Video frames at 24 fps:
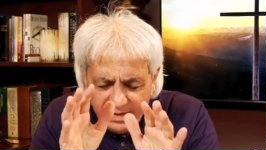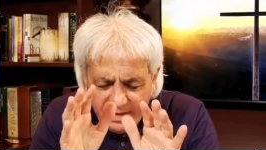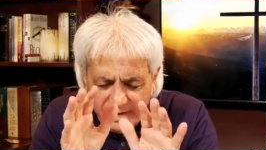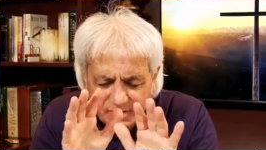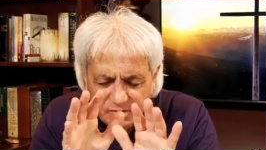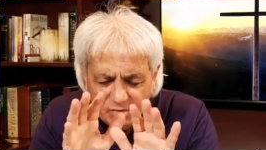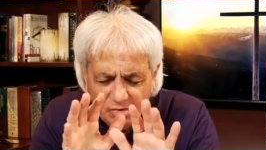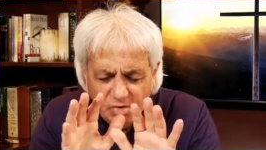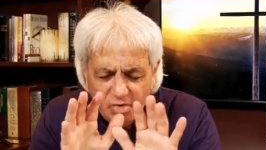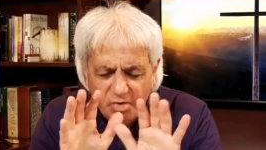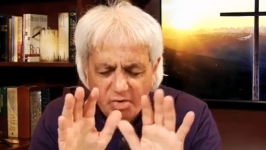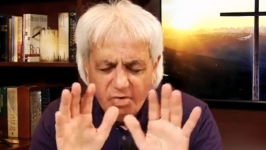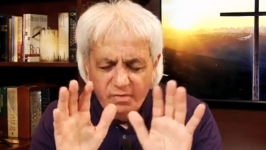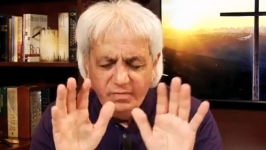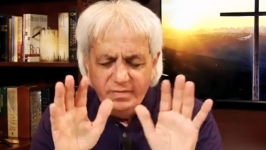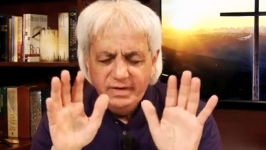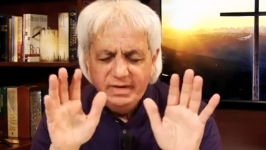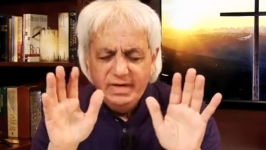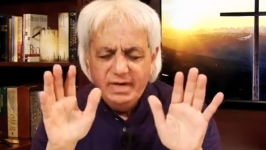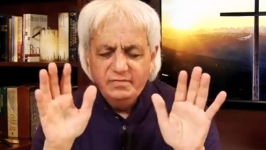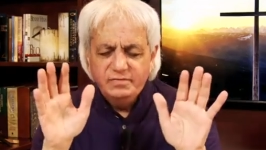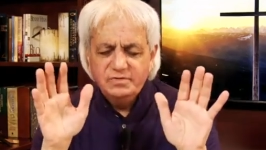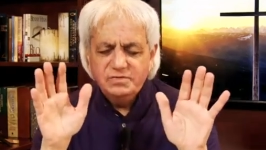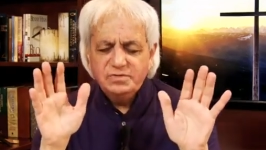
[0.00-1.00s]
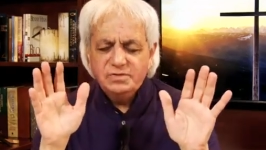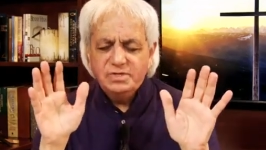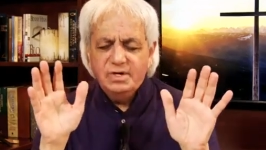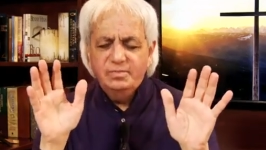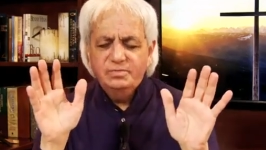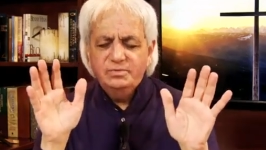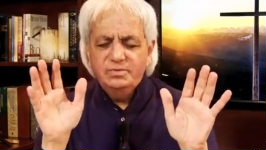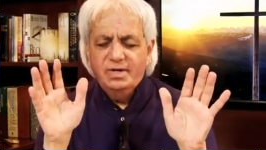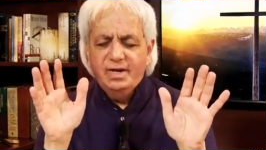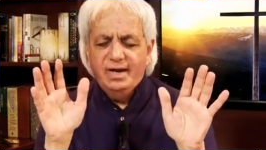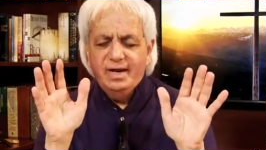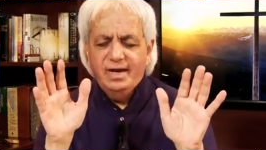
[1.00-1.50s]
Let all the gifts
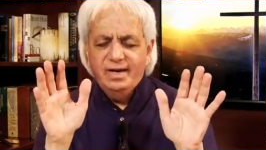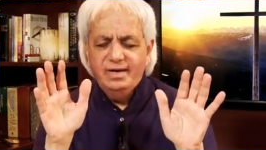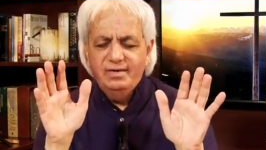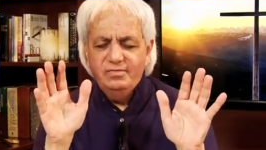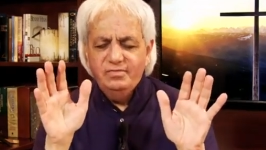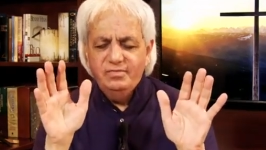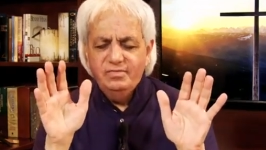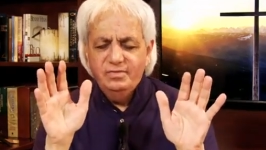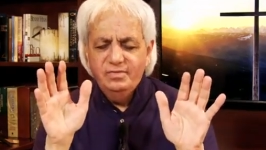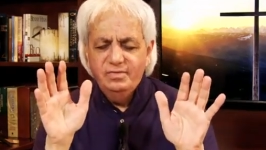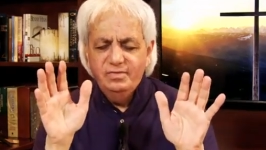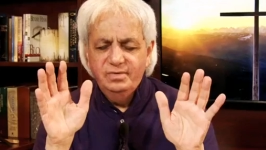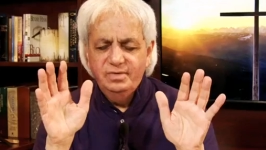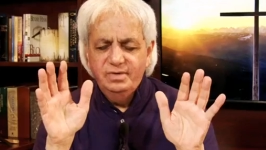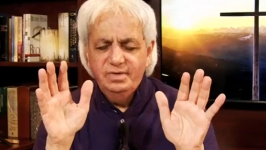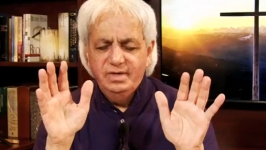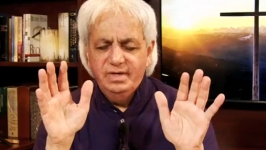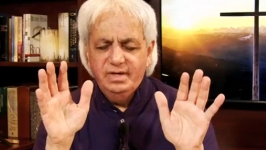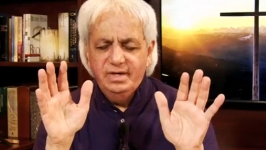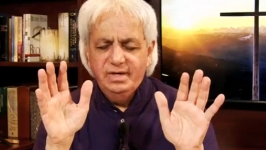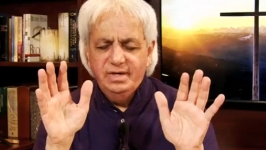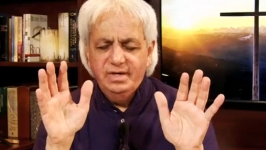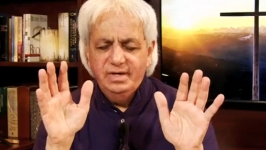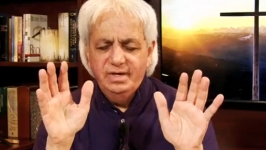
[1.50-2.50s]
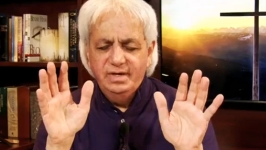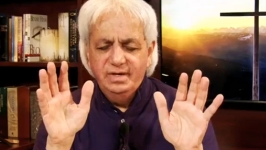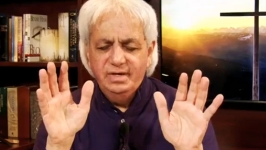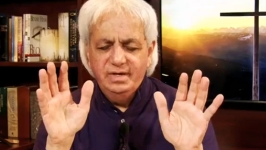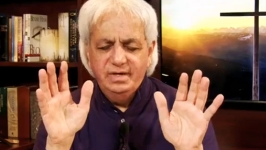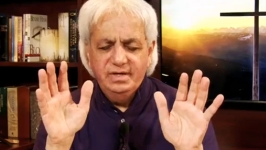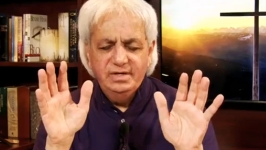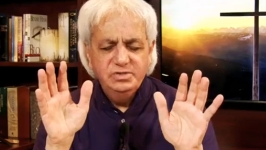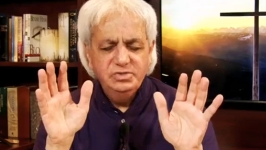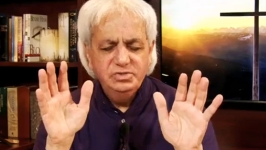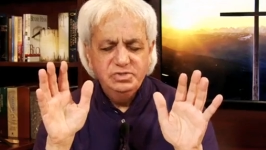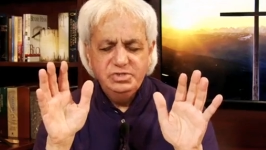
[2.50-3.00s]
come to life
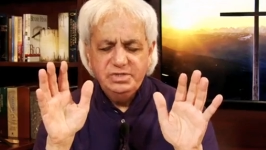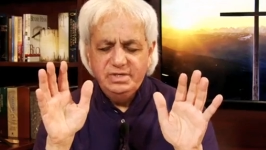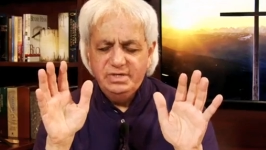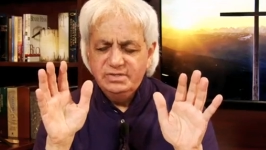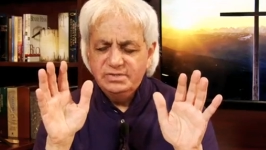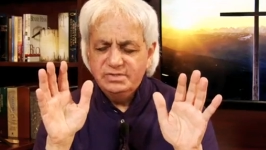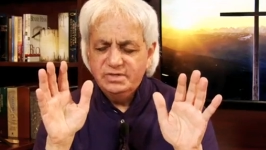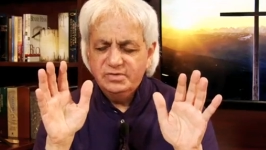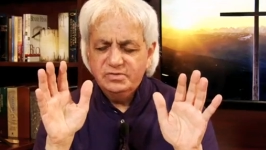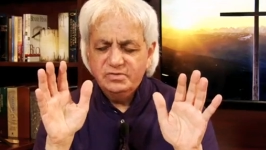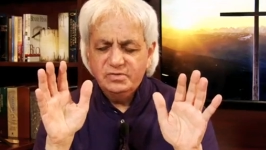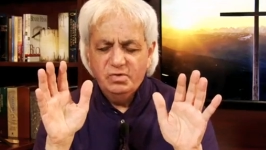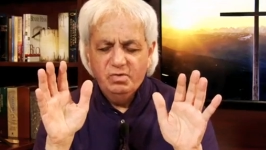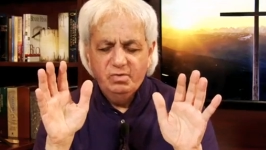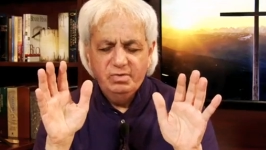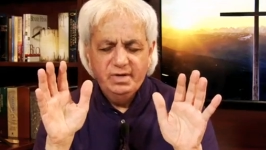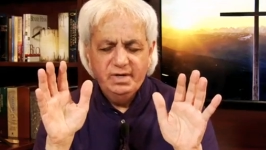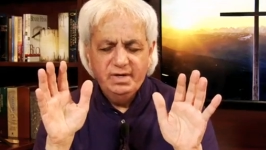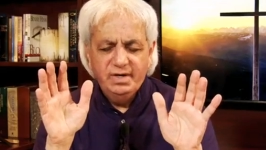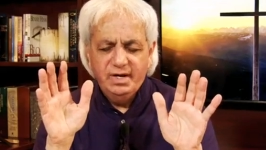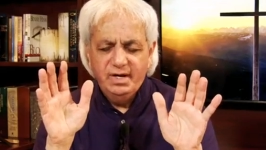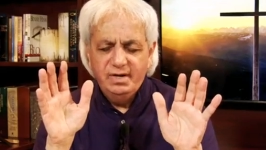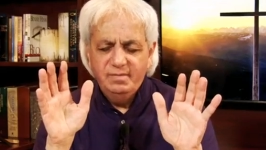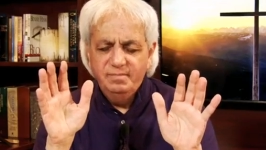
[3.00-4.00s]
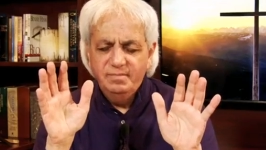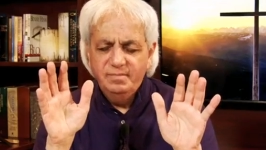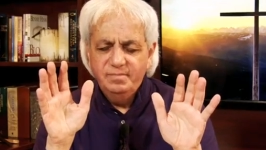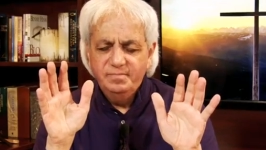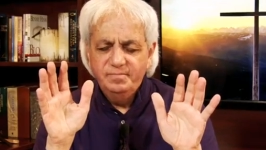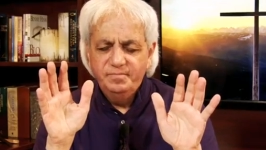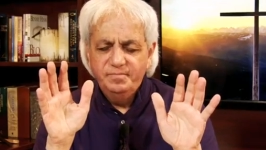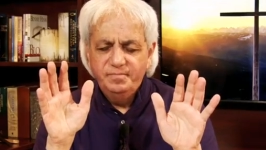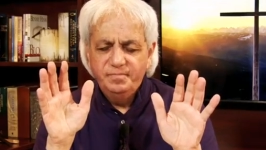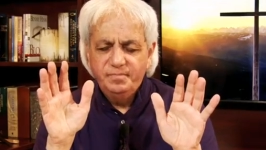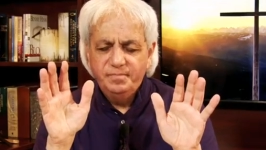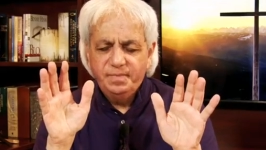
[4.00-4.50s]
in Jesus' holy name.
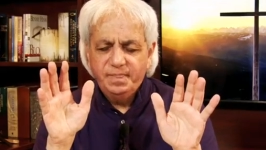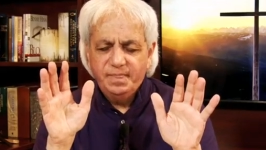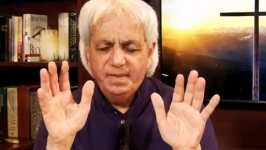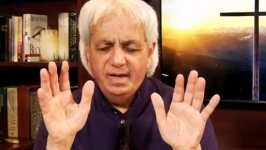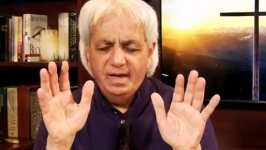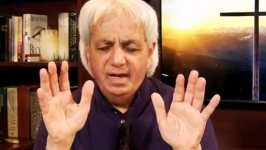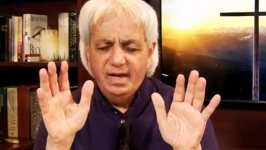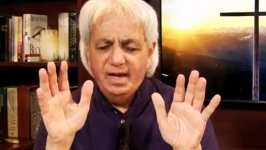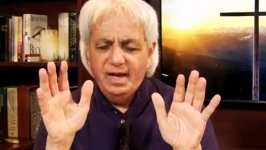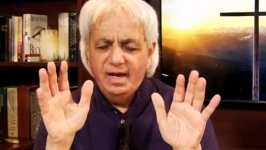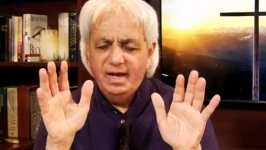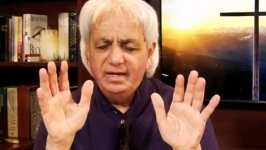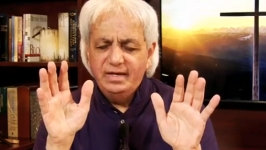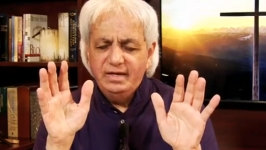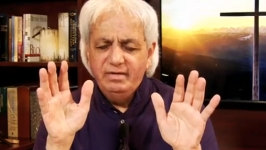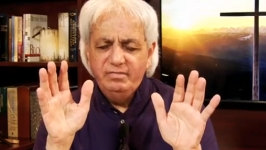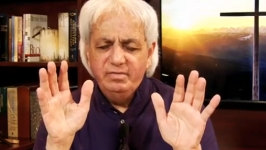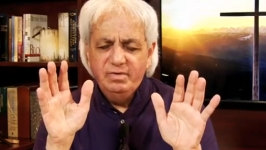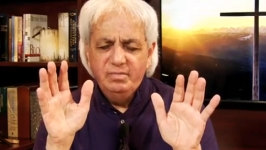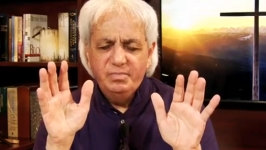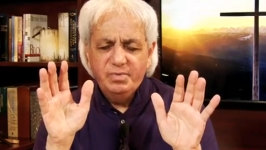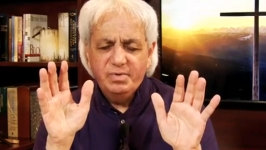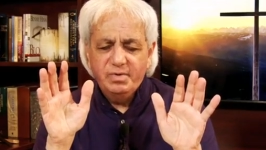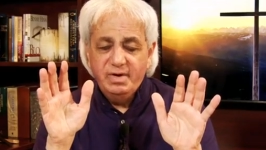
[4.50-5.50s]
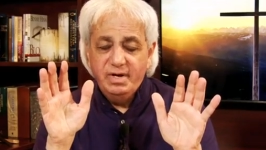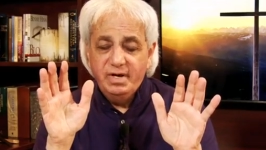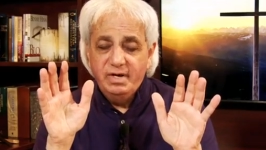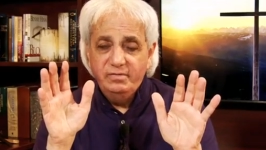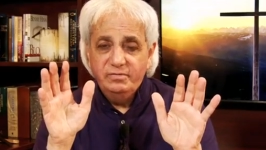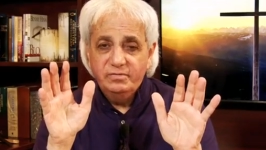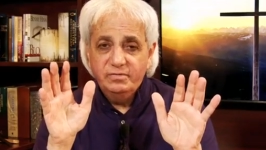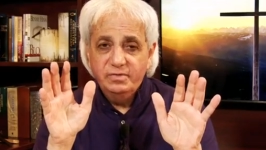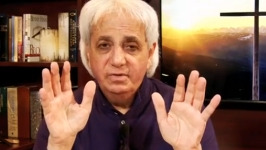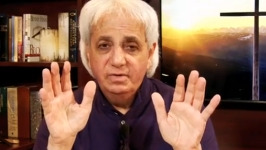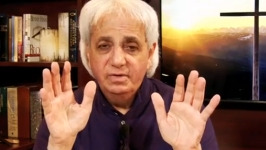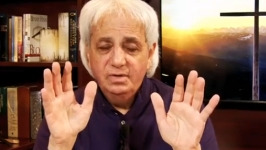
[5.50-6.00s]
I give you
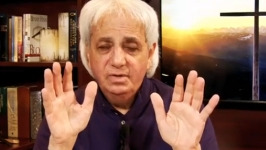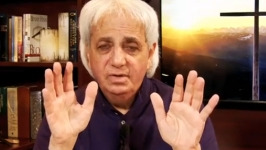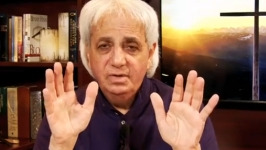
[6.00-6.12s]
praise.